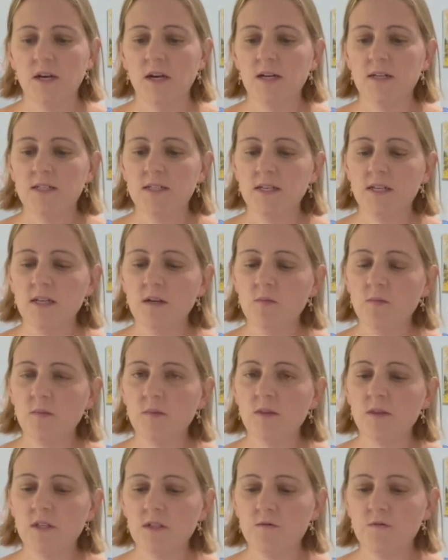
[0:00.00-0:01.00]
To him,
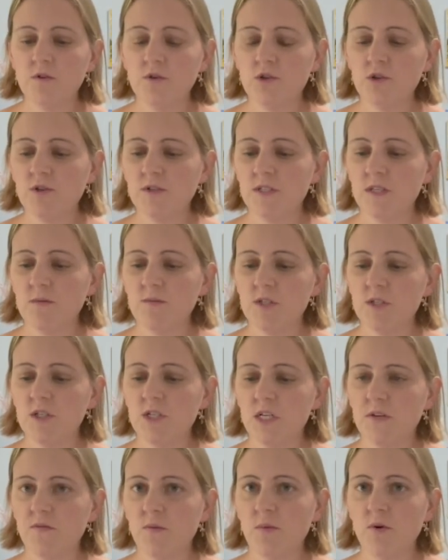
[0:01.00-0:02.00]
this future seems
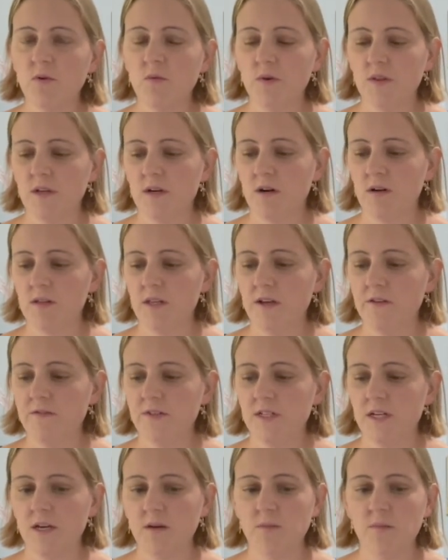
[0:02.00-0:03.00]
achievable within our
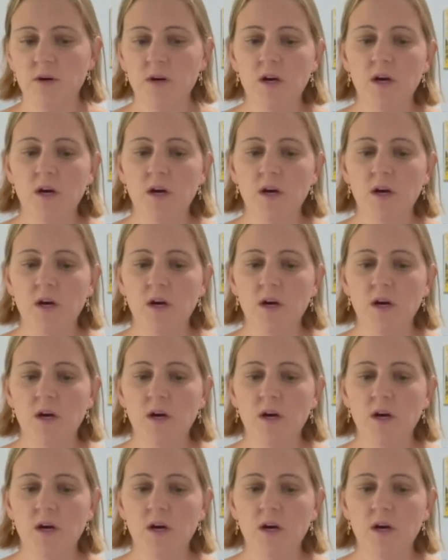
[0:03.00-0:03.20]
lifetime.